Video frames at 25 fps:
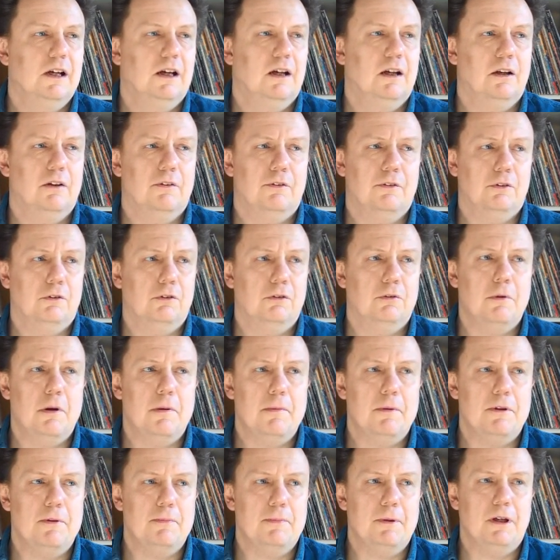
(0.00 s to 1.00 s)
and I thought, oh,
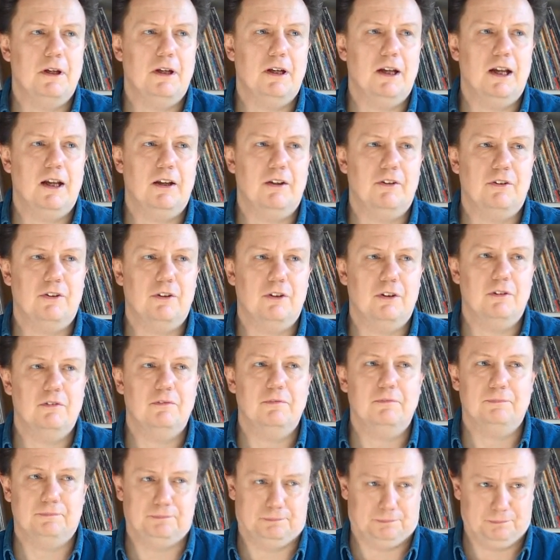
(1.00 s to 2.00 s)
maybe there's been an accident.
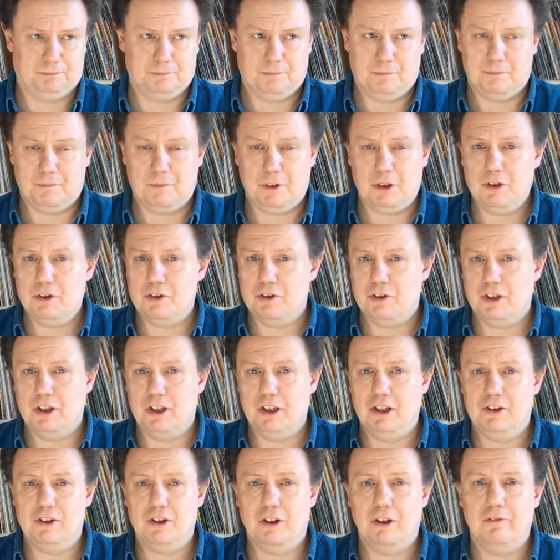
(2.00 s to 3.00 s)
Couldn't see
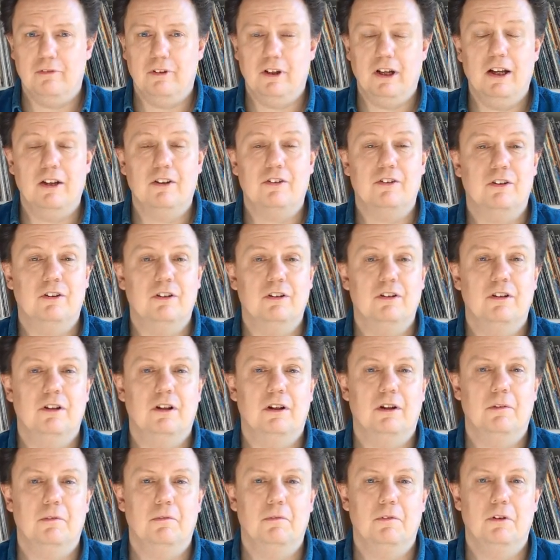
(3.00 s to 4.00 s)
any sign of an accident,
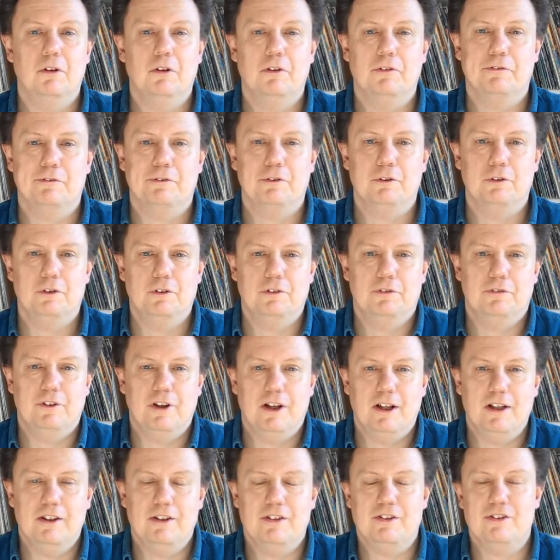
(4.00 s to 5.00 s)
and looked through the
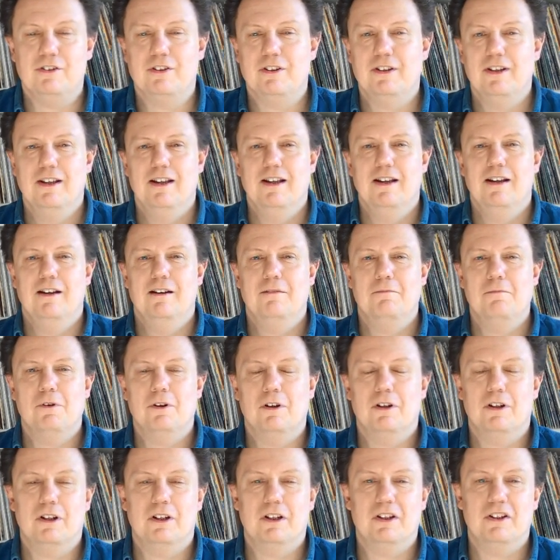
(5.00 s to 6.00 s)
fence, and
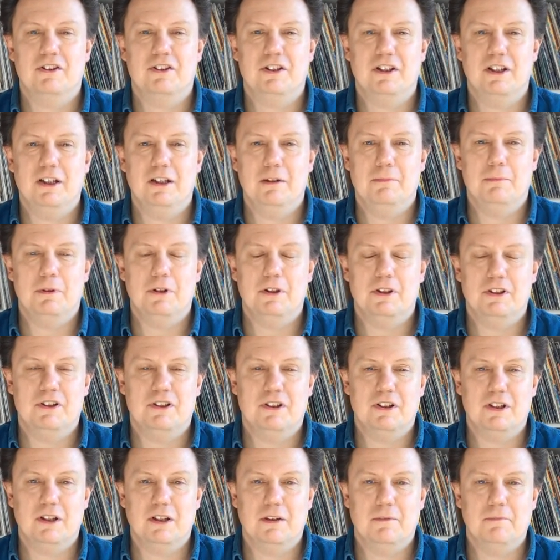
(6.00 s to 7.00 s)
what could I see but
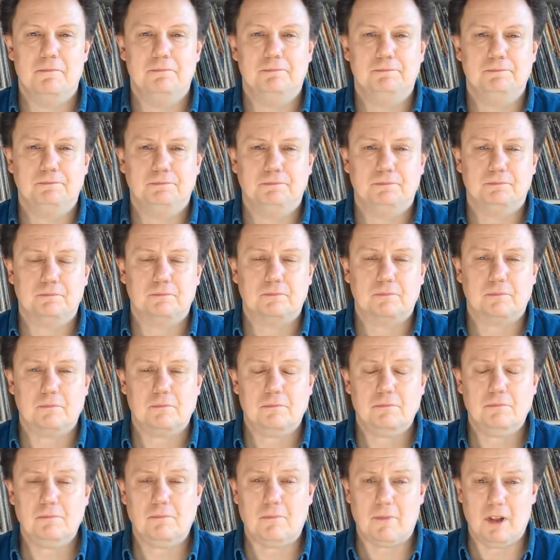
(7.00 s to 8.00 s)
the
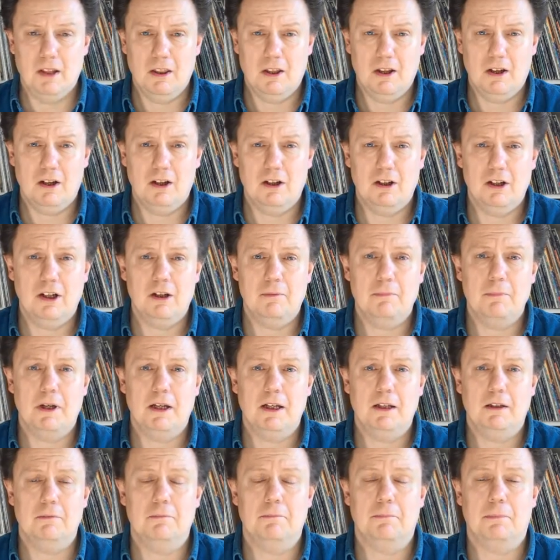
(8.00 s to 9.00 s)
Iron
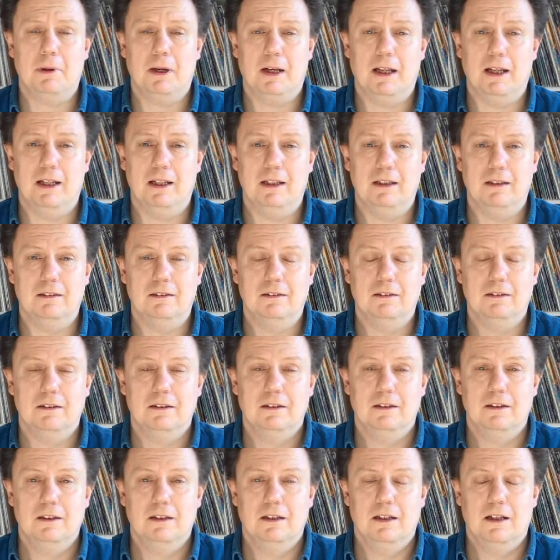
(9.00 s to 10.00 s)
Maiden plane,
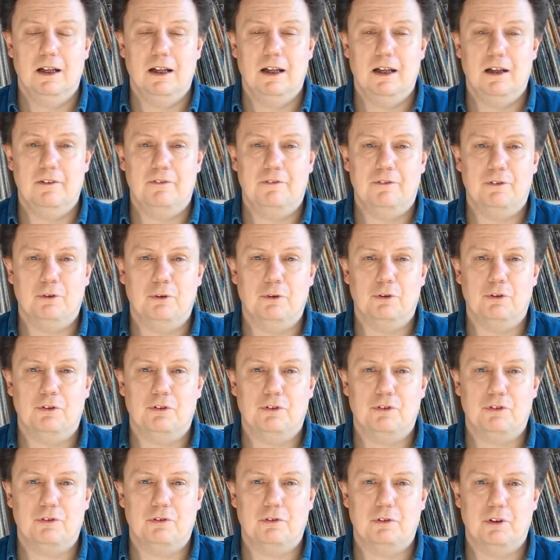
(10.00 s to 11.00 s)
Air
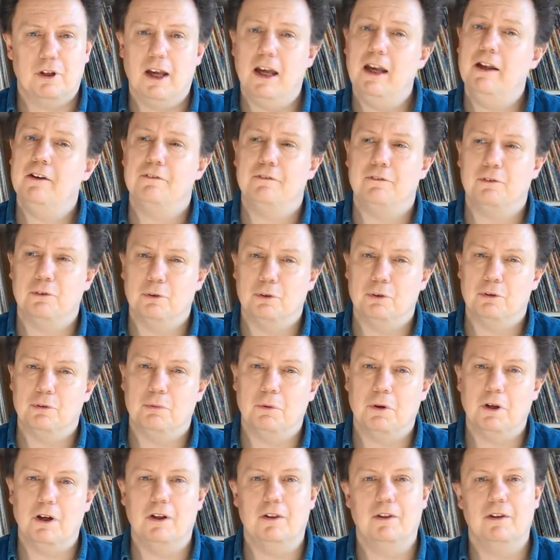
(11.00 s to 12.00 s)
Force
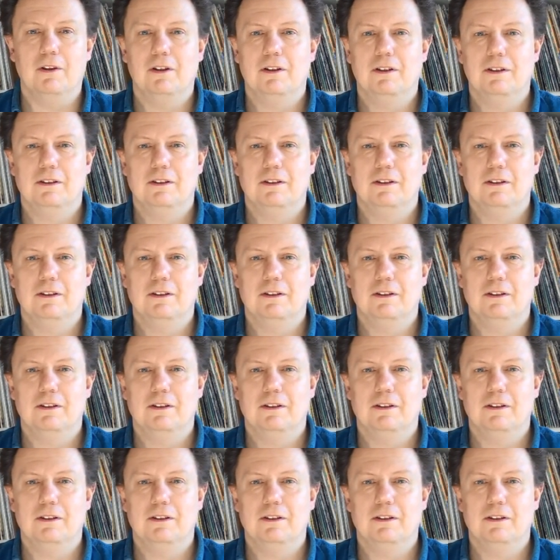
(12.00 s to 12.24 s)
One,